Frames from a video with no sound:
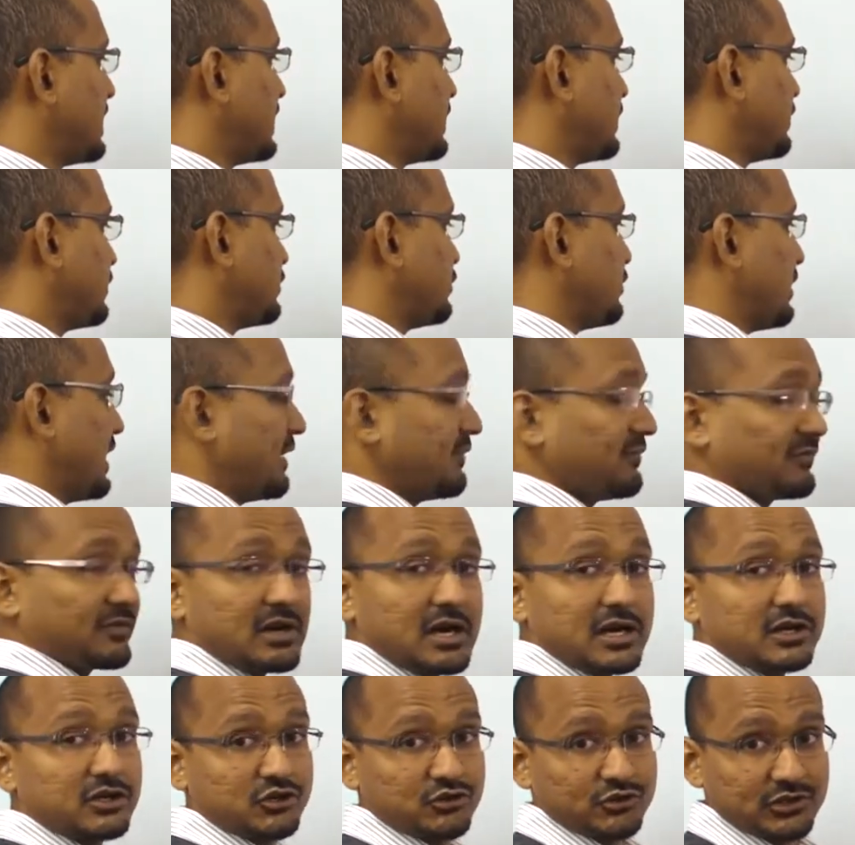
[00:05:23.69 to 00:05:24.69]
you have
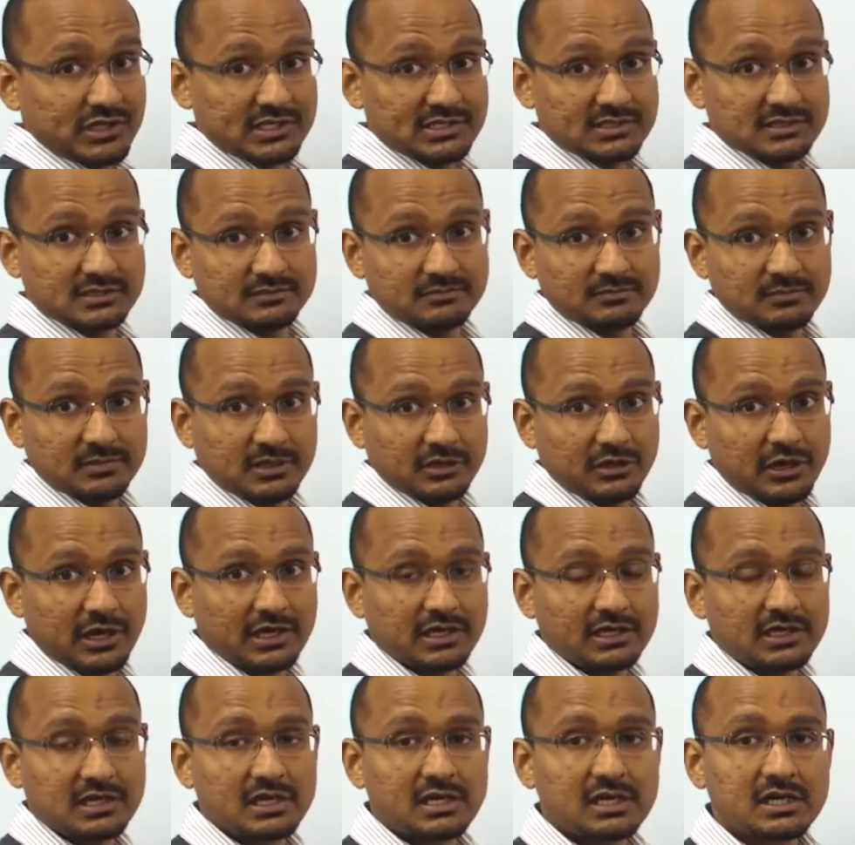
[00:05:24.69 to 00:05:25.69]
countries,
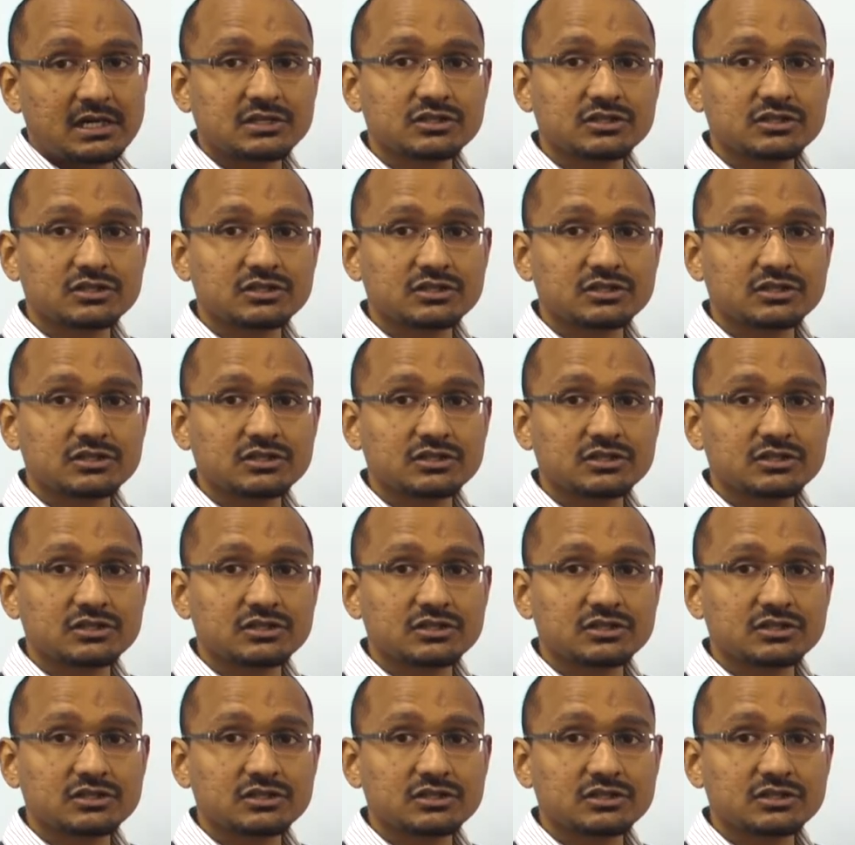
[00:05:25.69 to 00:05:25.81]
okay?